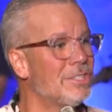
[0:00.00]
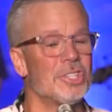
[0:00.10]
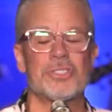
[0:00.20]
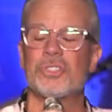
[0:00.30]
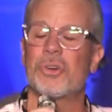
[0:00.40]
to
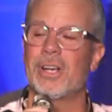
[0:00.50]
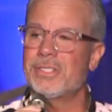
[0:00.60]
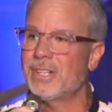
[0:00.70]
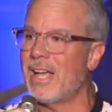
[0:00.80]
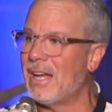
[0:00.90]
just
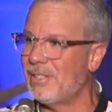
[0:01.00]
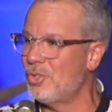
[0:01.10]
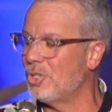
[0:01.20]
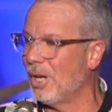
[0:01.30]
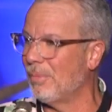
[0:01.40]
trust God
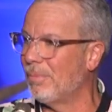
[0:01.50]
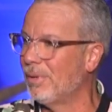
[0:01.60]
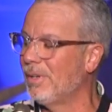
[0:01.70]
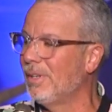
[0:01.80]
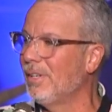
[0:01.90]
and jump,